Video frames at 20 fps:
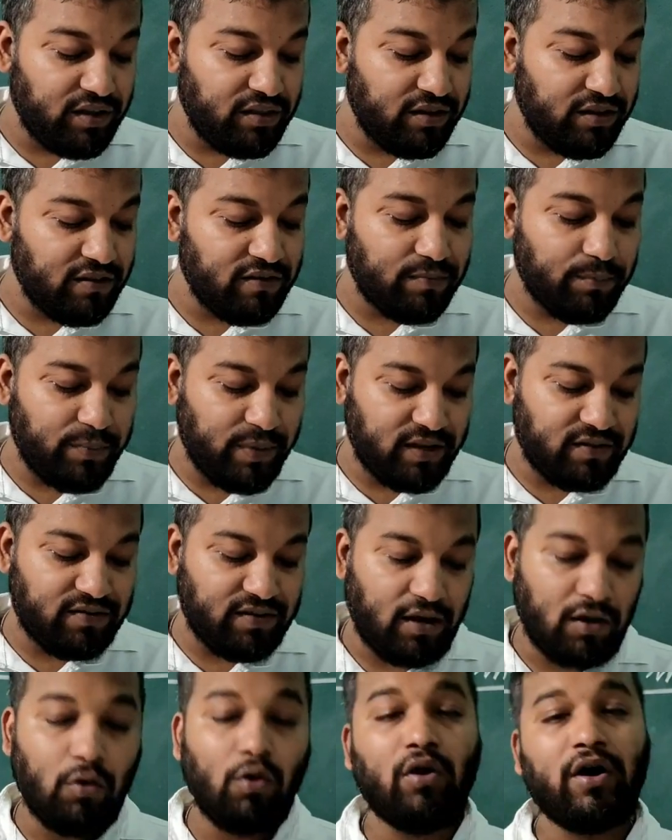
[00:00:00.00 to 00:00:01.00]
in this
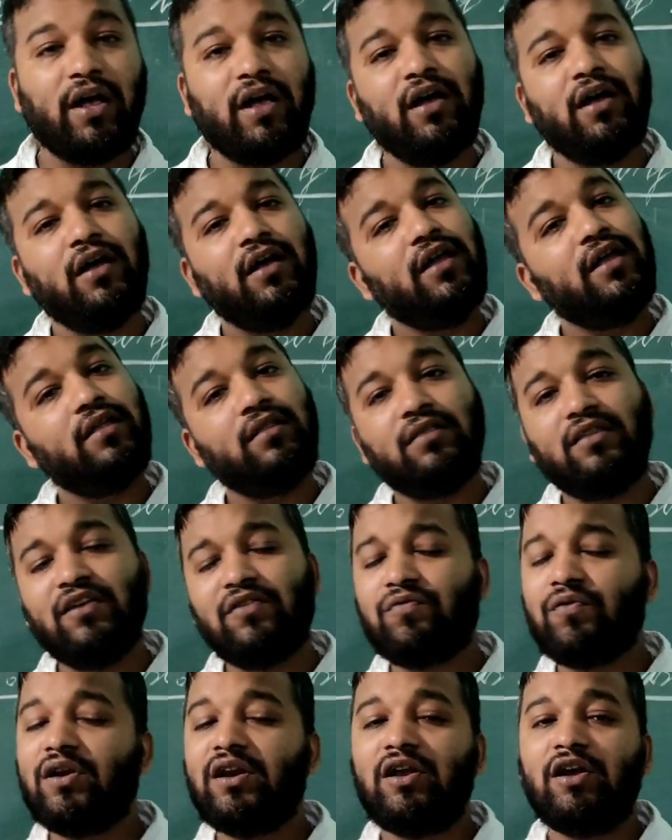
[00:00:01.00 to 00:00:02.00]
picture. Okay,
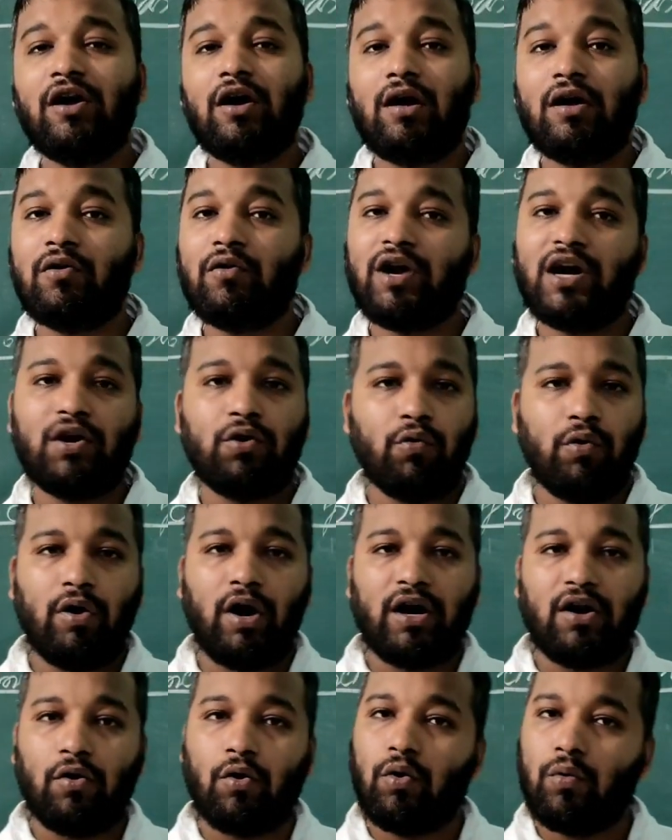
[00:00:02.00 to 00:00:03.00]
this one you can do
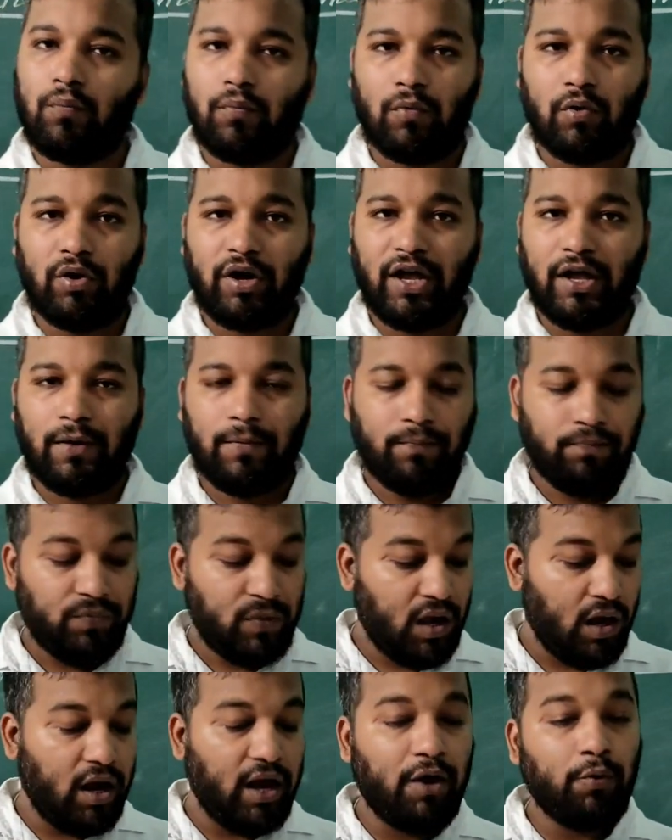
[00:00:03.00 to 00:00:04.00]
at home. Okay,
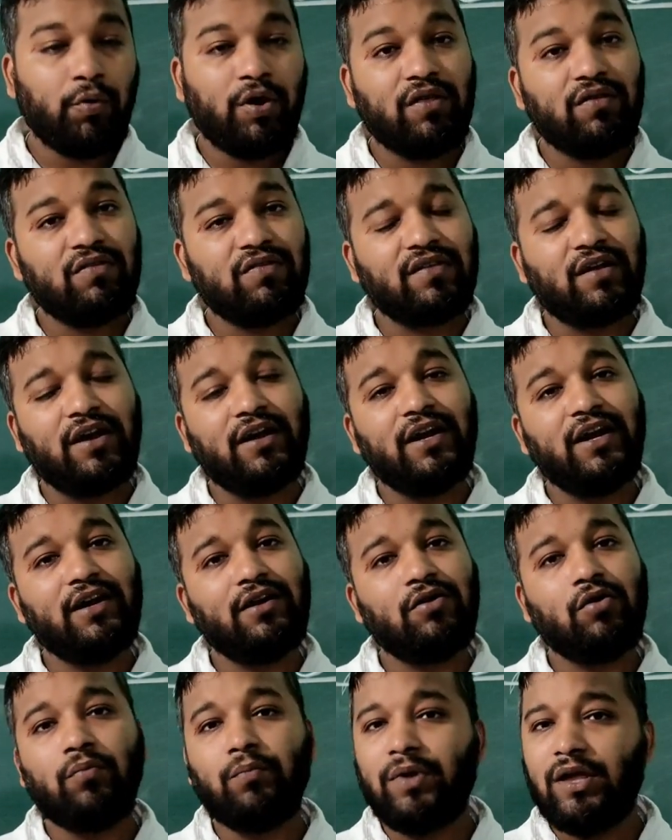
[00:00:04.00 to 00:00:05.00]
you can send
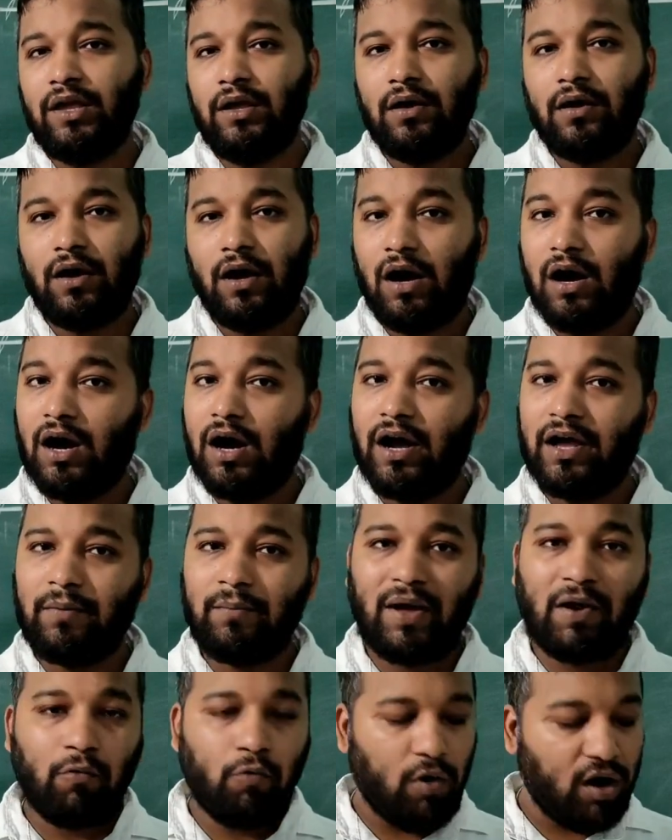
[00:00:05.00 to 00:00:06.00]
it to me in
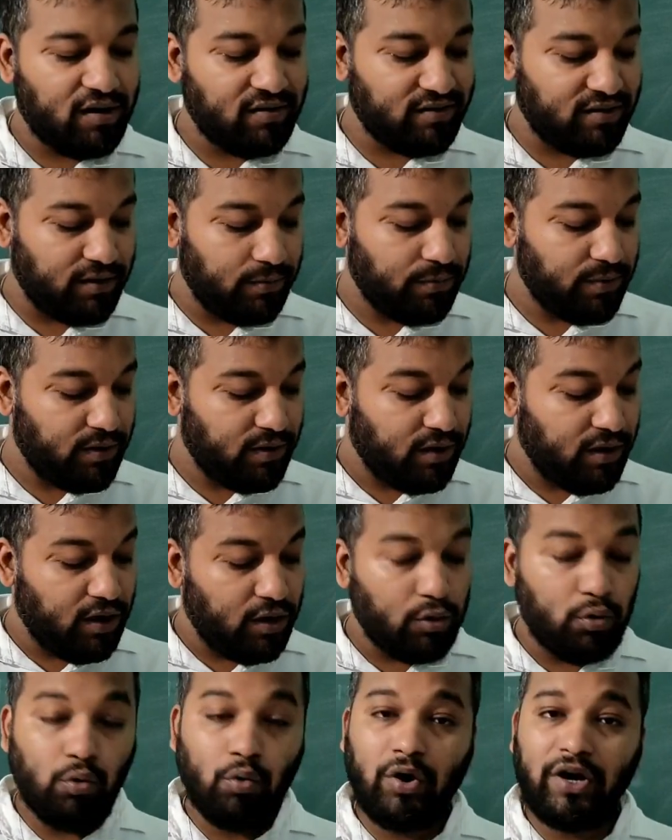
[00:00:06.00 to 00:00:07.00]
my WhatsApp.
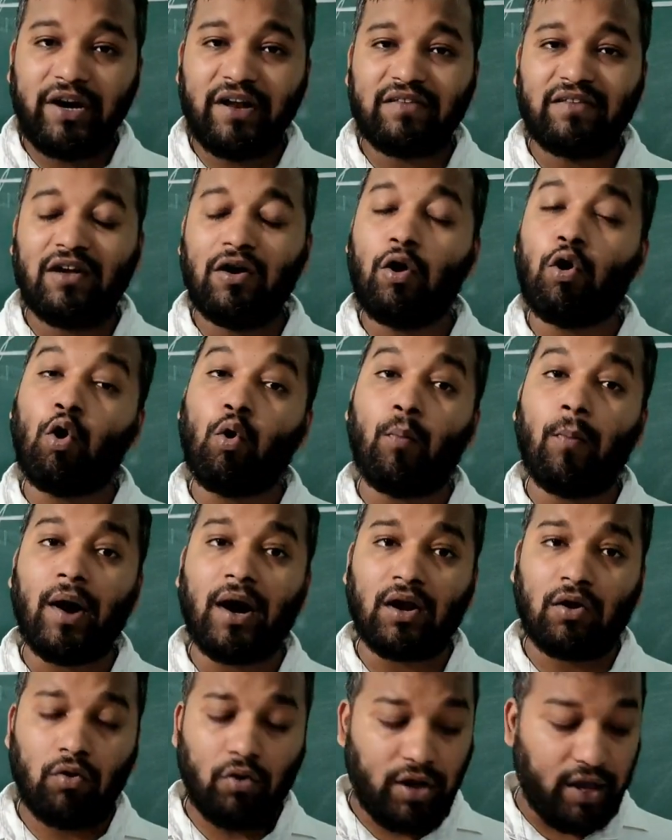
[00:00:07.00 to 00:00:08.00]
Do it as a
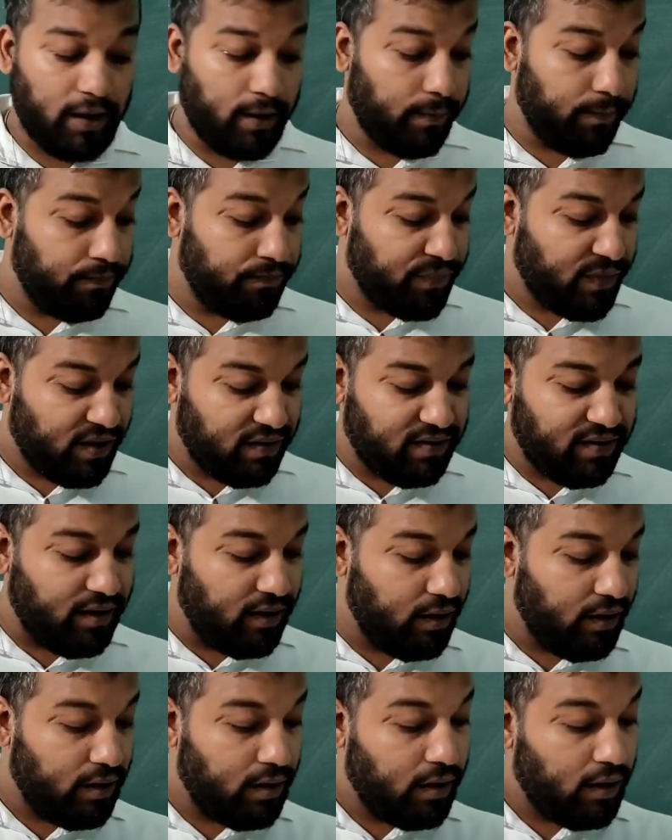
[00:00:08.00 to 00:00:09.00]
homework. Okay,
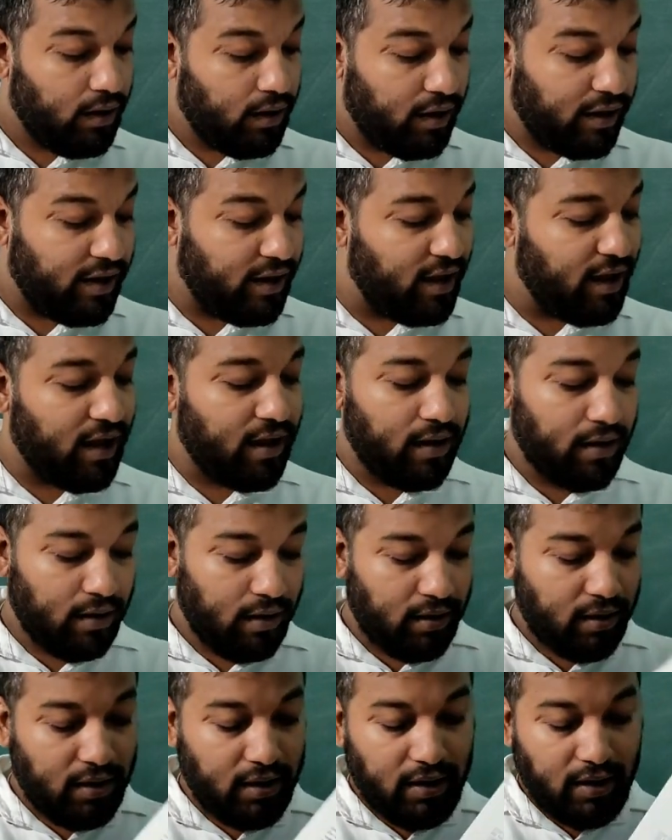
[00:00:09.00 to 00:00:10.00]
see here
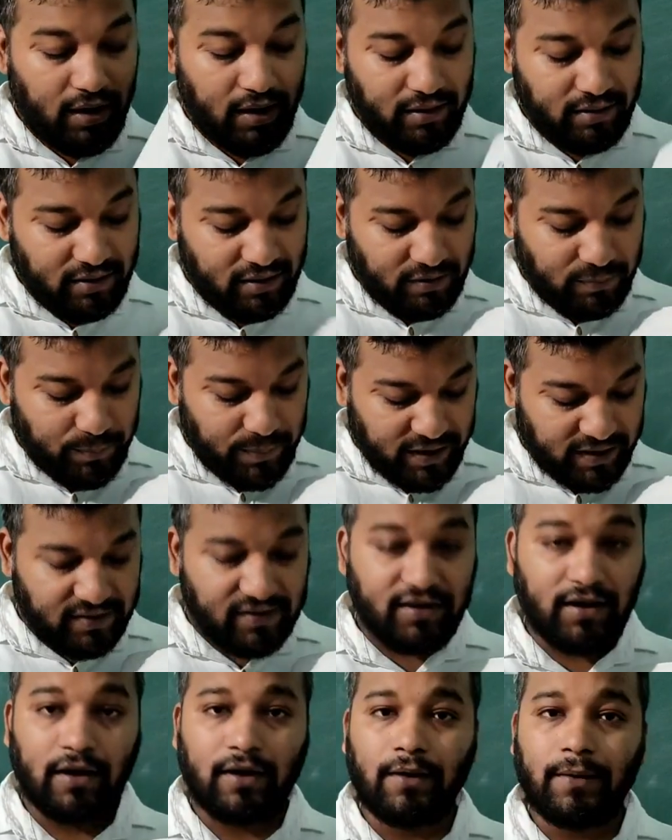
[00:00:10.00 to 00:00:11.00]
in this
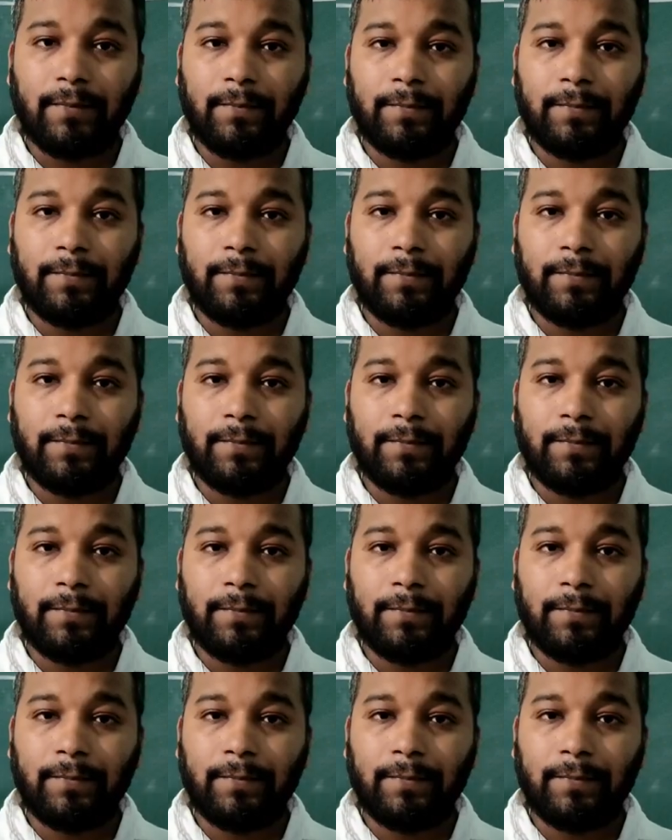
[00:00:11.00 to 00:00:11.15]
picture,